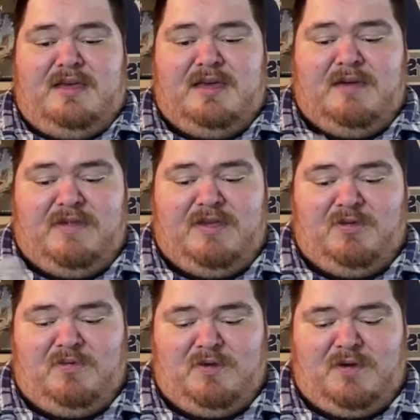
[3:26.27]

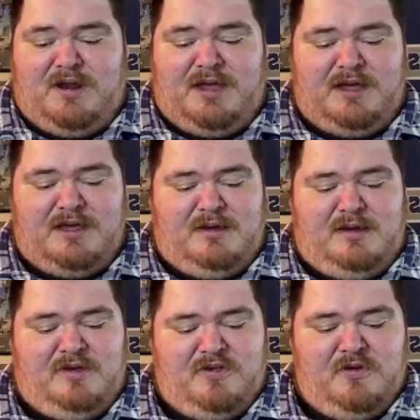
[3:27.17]
this was one I
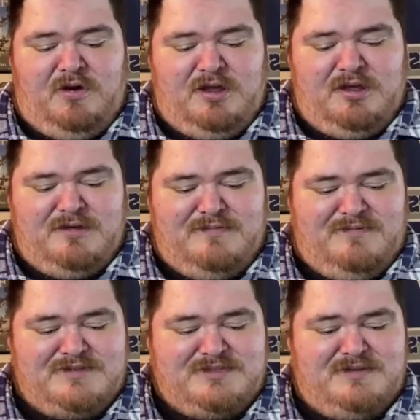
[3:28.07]
sort of
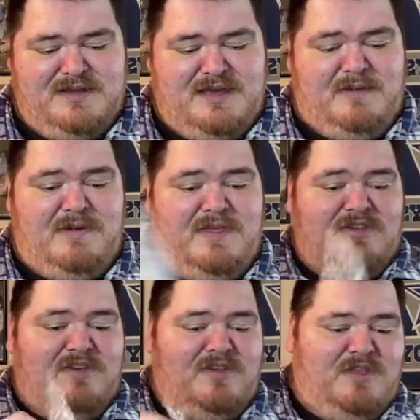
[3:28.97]
was,
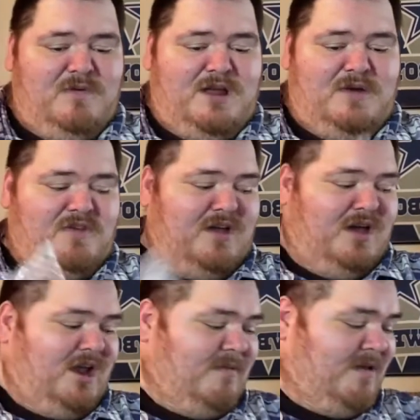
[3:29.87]
this isn't the one I was
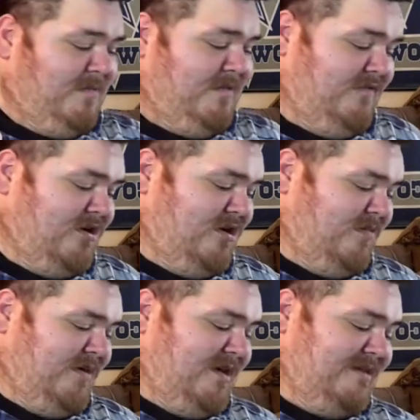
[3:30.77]
talking about before,
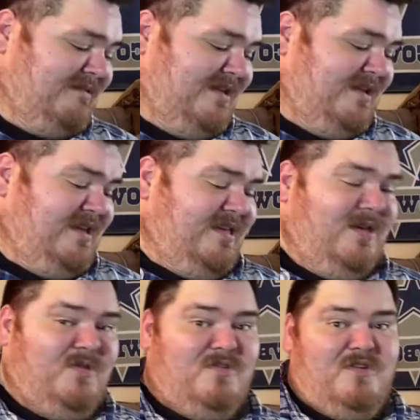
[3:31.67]
but
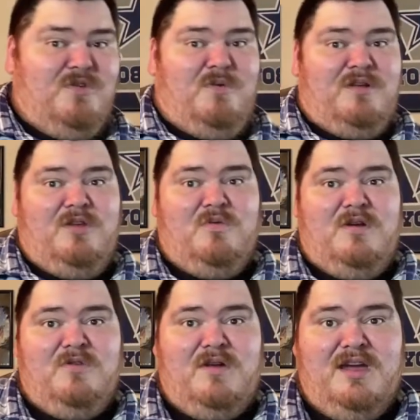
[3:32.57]
this was just one of those
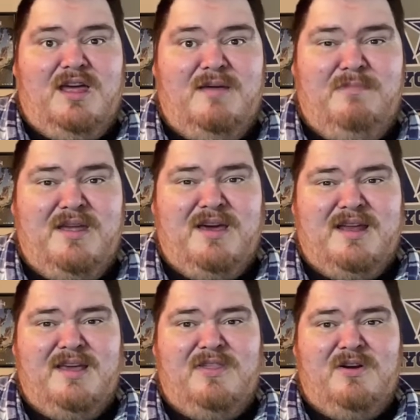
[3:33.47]
ones where I kind of bid
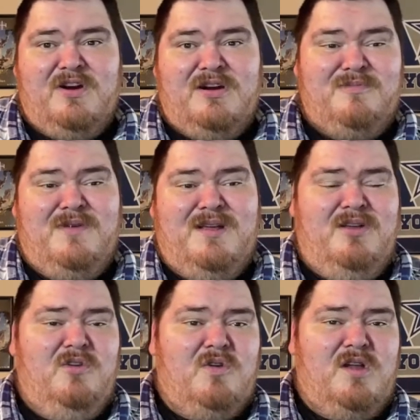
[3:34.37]
on it, and
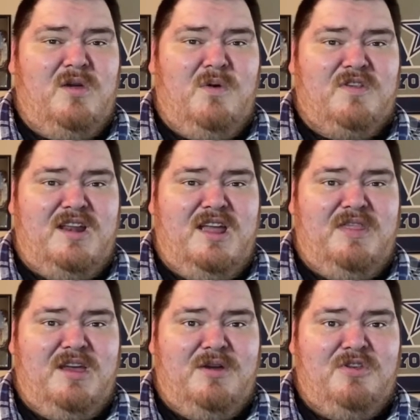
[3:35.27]
really wasn't
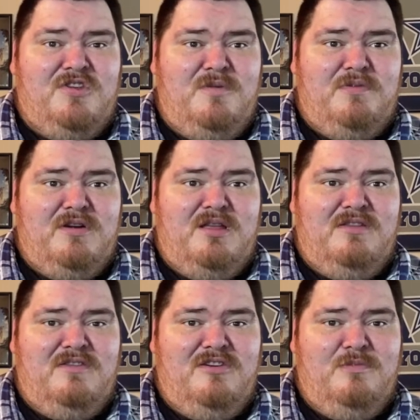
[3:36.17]
anything I was super
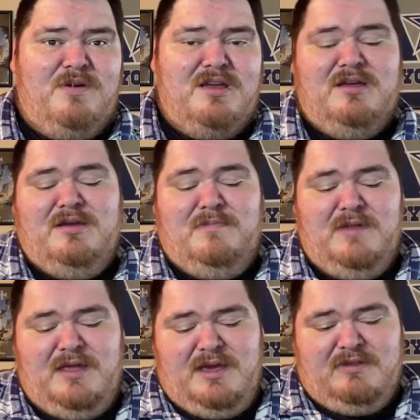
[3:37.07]
into, but I
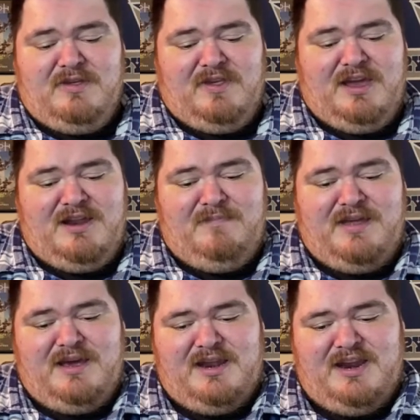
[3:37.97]
just kind of
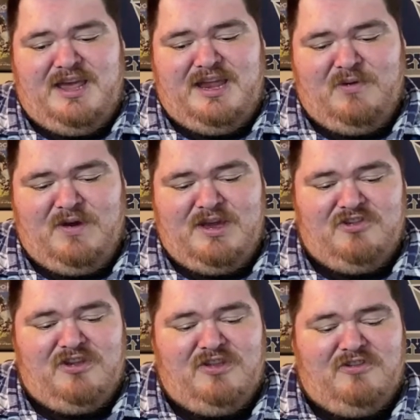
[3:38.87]
bid on it anyways,
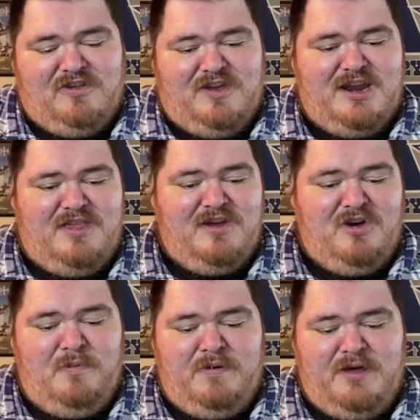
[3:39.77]
just kind of in the
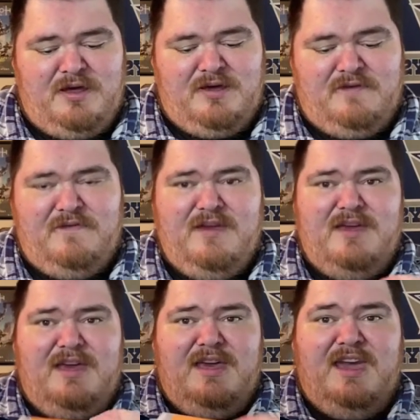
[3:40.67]
hope of
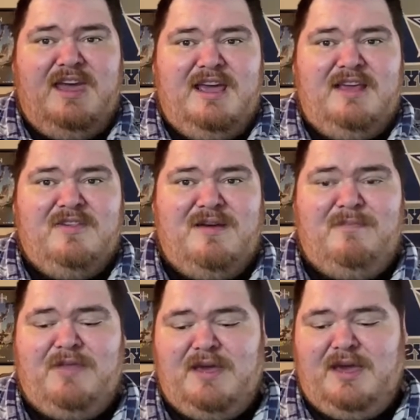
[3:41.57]
getting
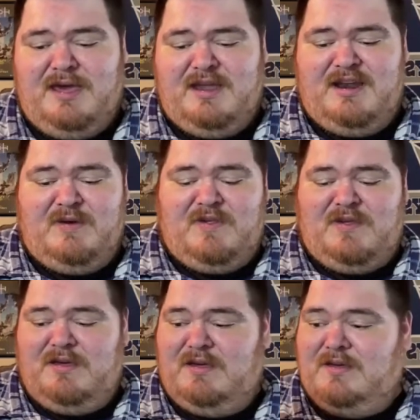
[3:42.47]
something. And it was
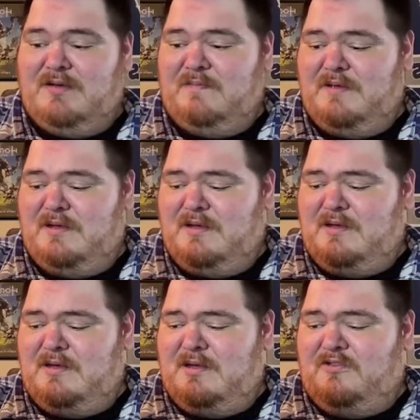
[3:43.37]
a
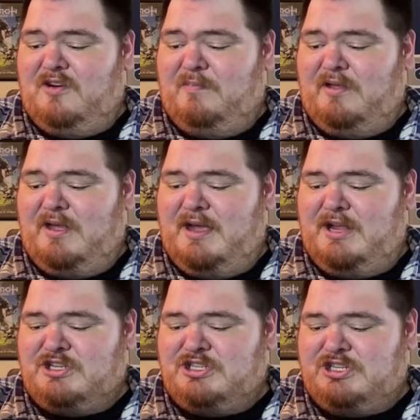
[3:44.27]
Triple
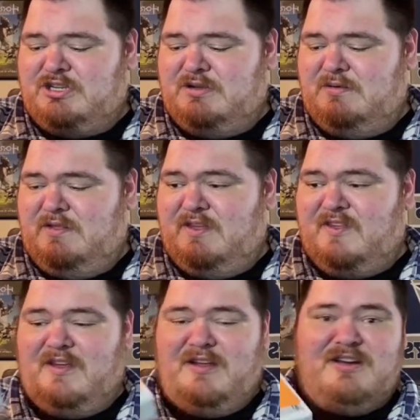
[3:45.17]
H
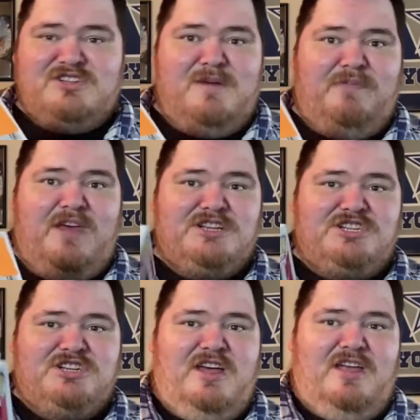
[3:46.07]

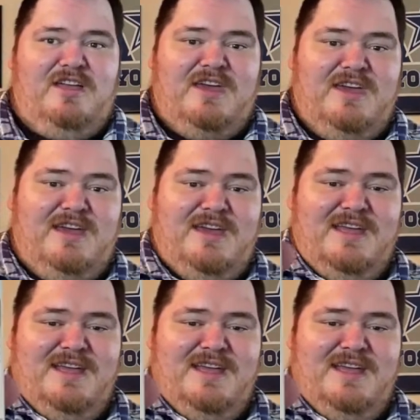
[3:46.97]
Skull King,